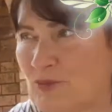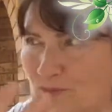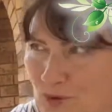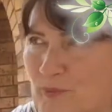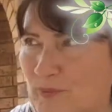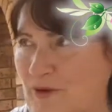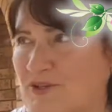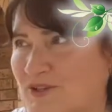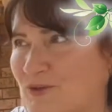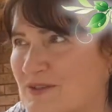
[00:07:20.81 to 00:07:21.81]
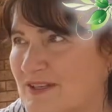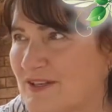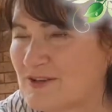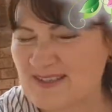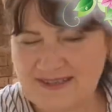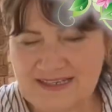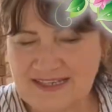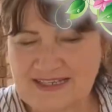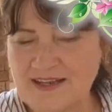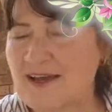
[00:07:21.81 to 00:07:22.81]
more prone to coccidiosis,
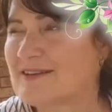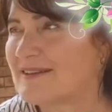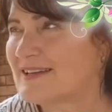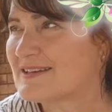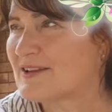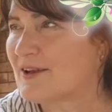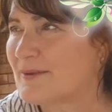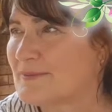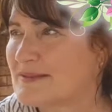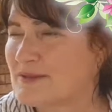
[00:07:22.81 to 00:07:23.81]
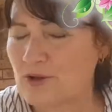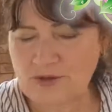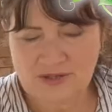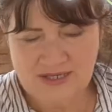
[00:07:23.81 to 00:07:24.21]
nearly died at that time. So